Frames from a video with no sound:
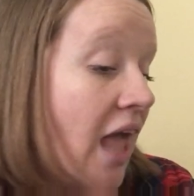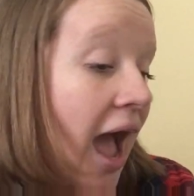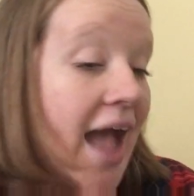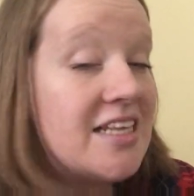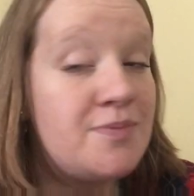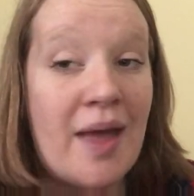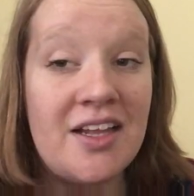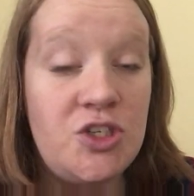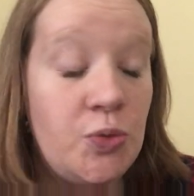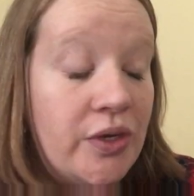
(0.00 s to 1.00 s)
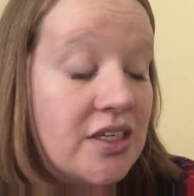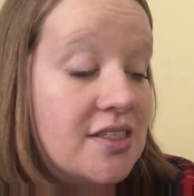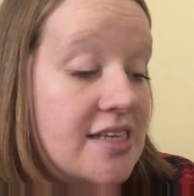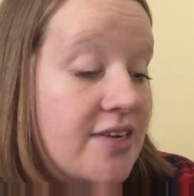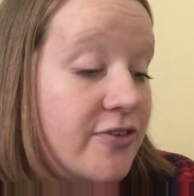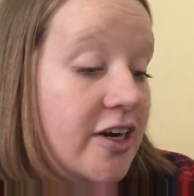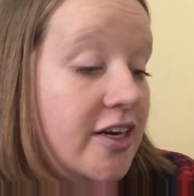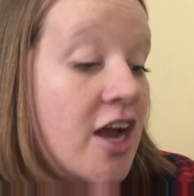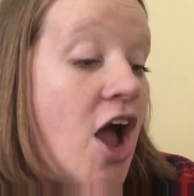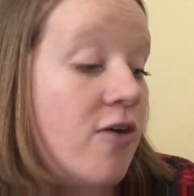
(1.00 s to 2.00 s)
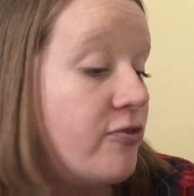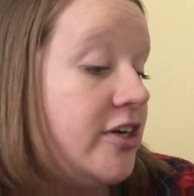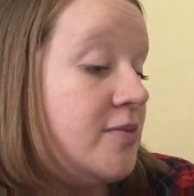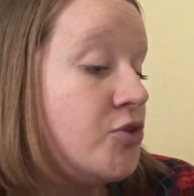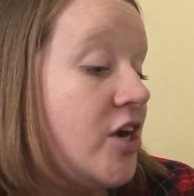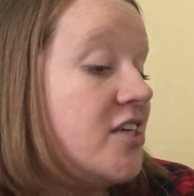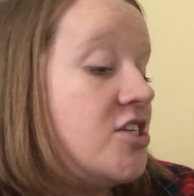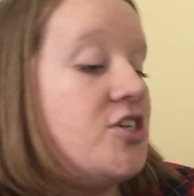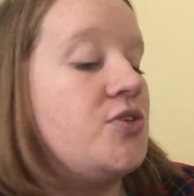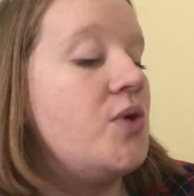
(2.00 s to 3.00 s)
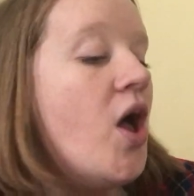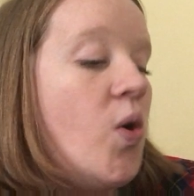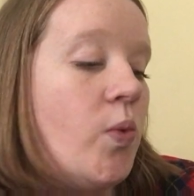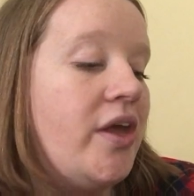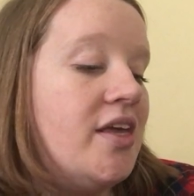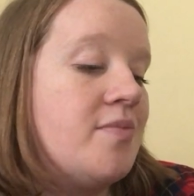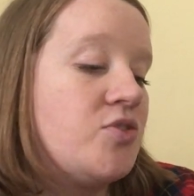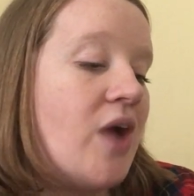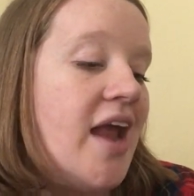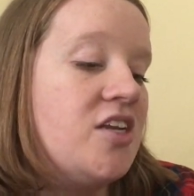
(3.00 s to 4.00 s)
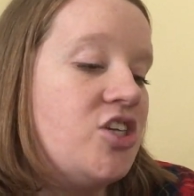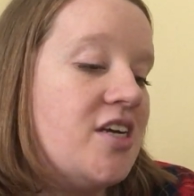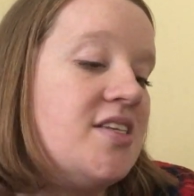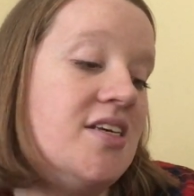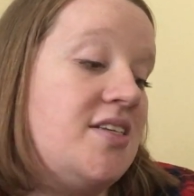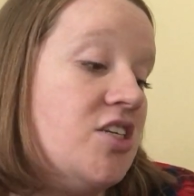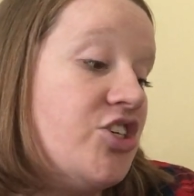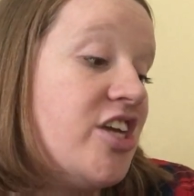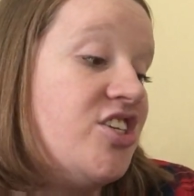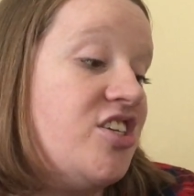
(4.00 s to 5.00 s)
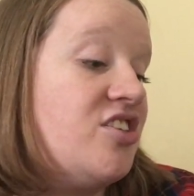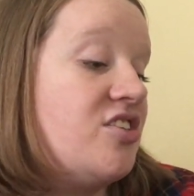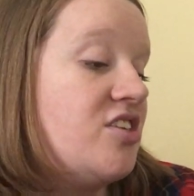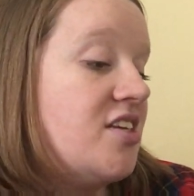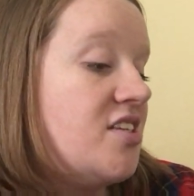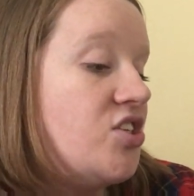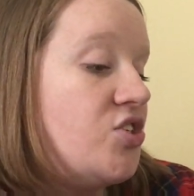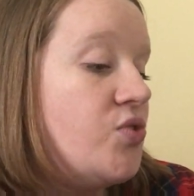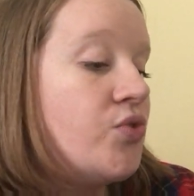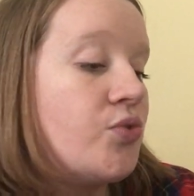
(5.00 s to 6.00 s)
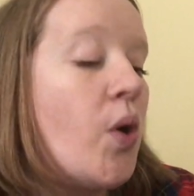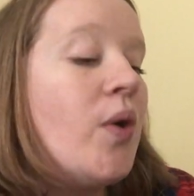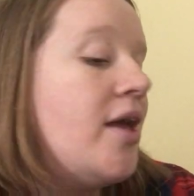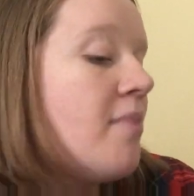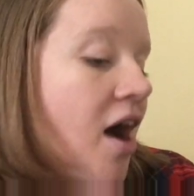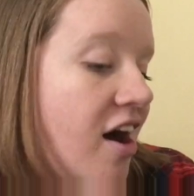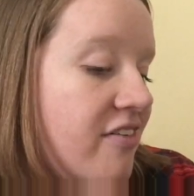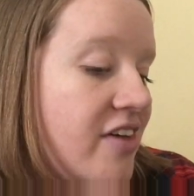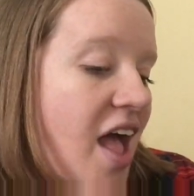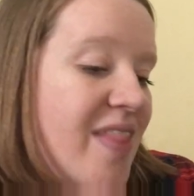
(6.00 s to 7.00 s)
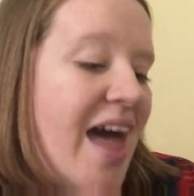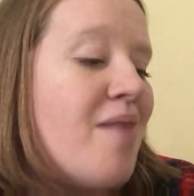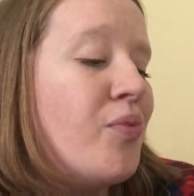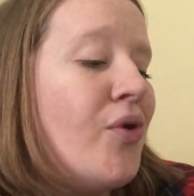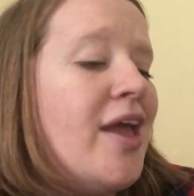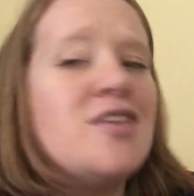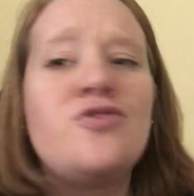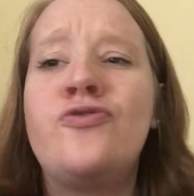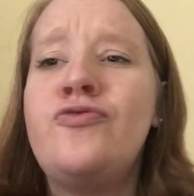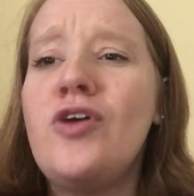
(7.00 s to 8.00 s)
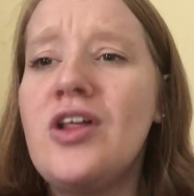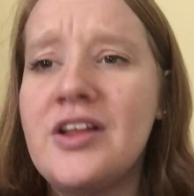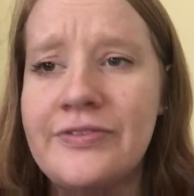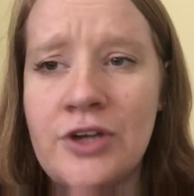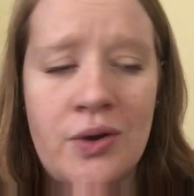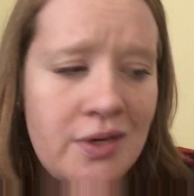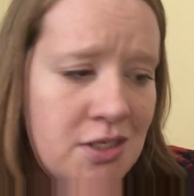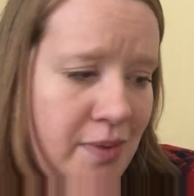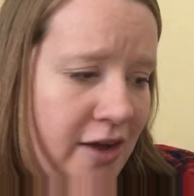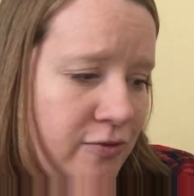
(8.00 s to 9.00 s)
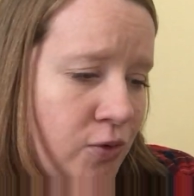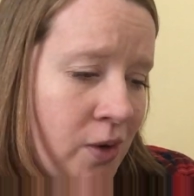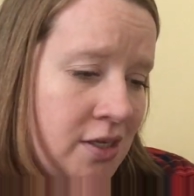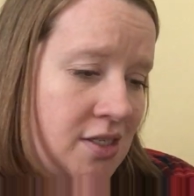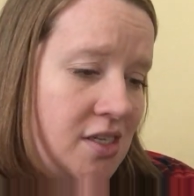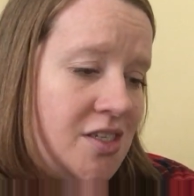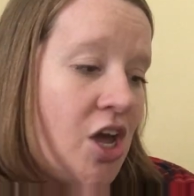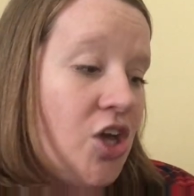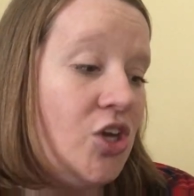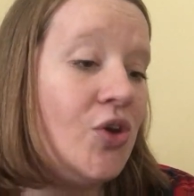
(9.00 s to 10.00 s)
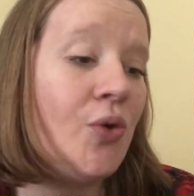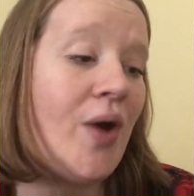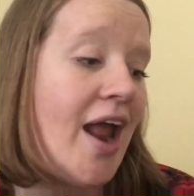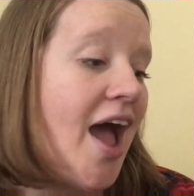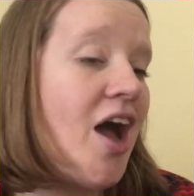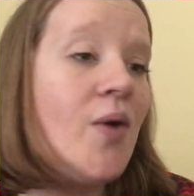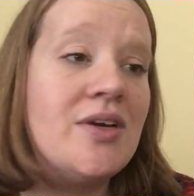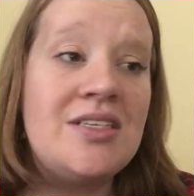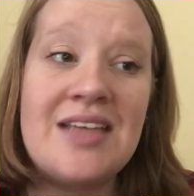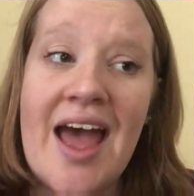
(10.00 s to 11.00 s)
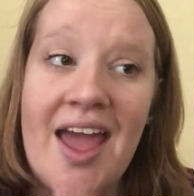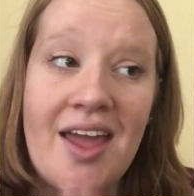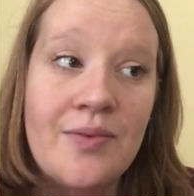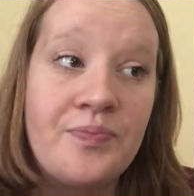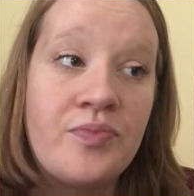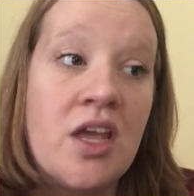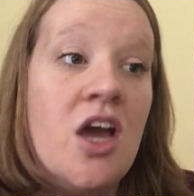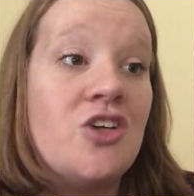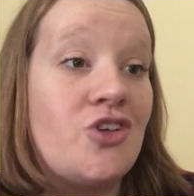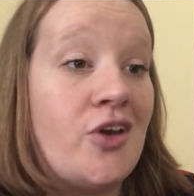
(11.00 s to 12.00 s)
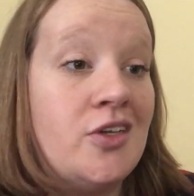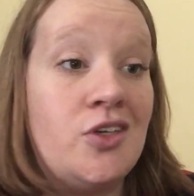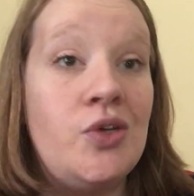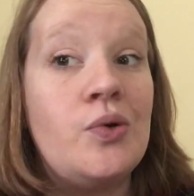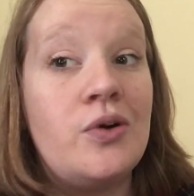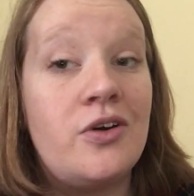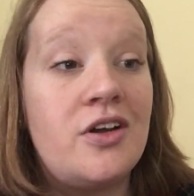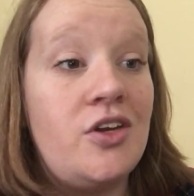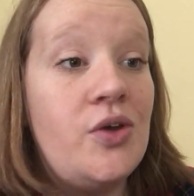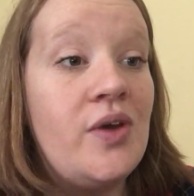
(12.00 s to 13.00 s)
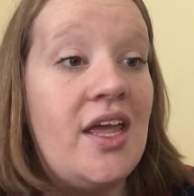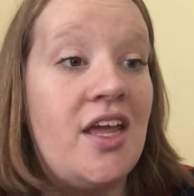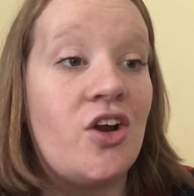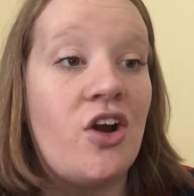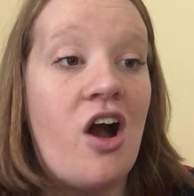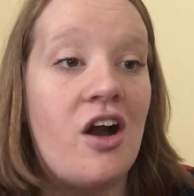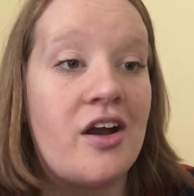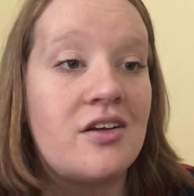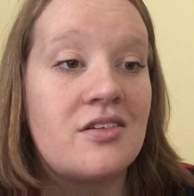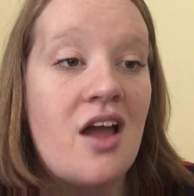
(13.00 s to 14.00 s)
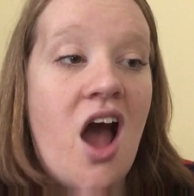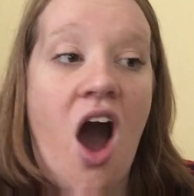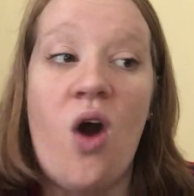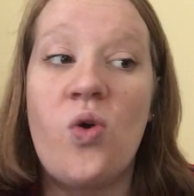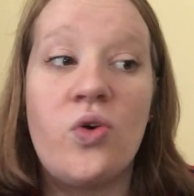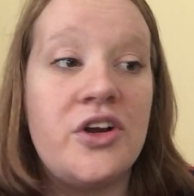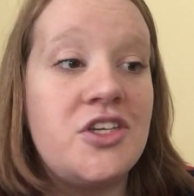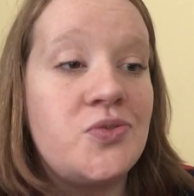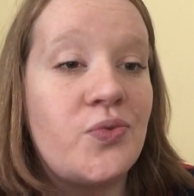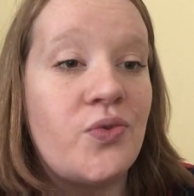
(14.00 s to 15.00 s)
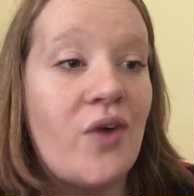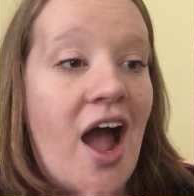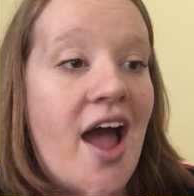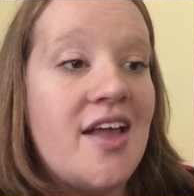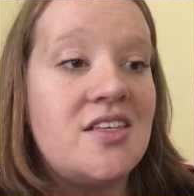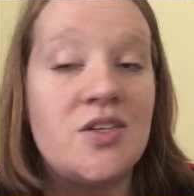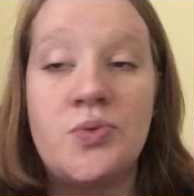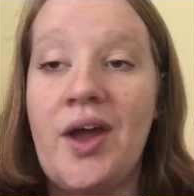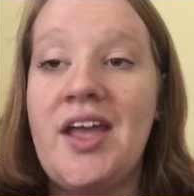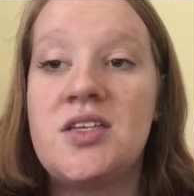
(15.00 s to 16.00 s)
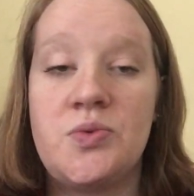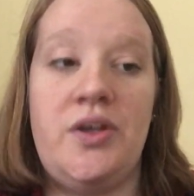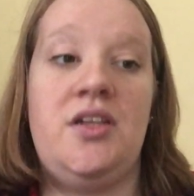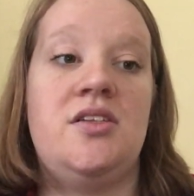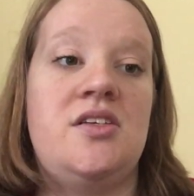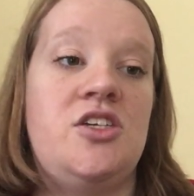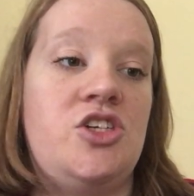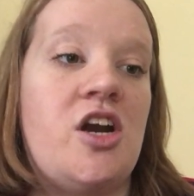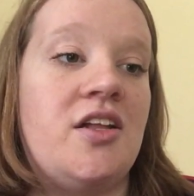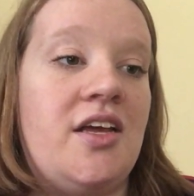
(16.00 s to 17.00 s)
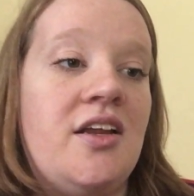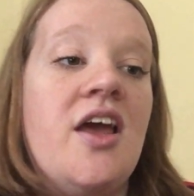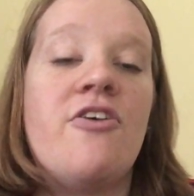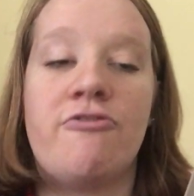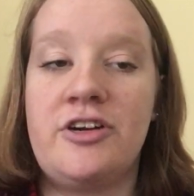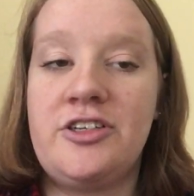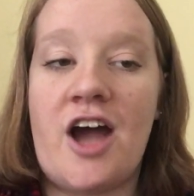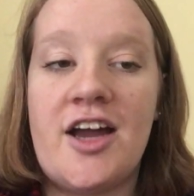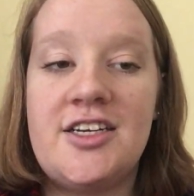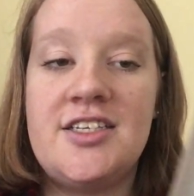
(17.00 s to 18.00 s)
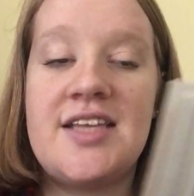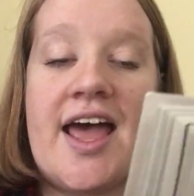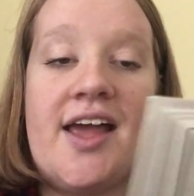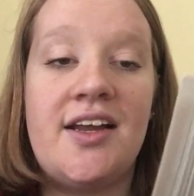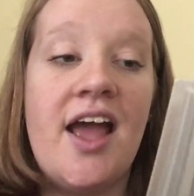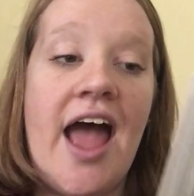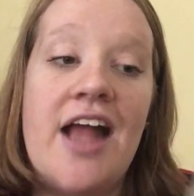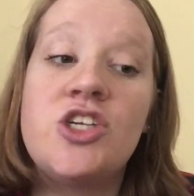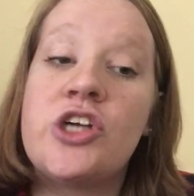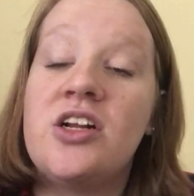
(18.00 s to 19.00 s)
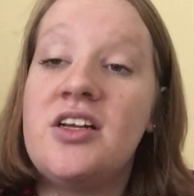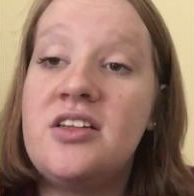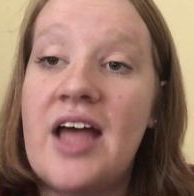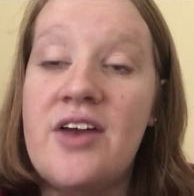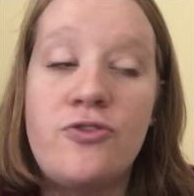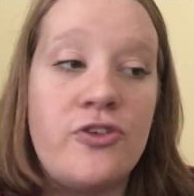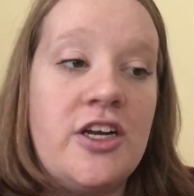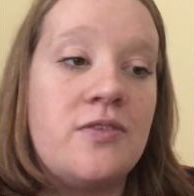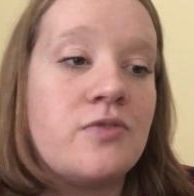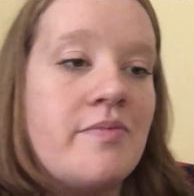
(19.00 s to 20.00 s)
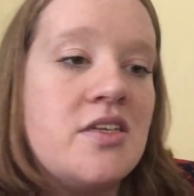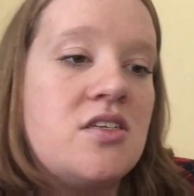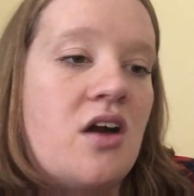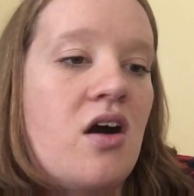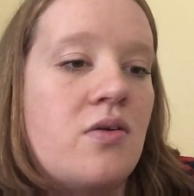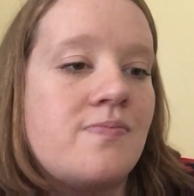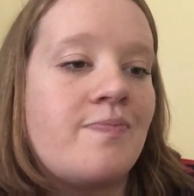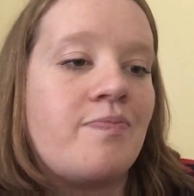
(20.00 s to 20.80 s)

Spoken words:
I expect you will, said Vern. Freedom trusts you. William's riding Justice, and Justice just as soon throw him off. That boy is full of no respect for horses. You know what I always say. Charlotte knew it in her heart. A horse rides the way it's ridden, said Charlotte. Vern nodded his head, and Charlotte led Freedom from the stall.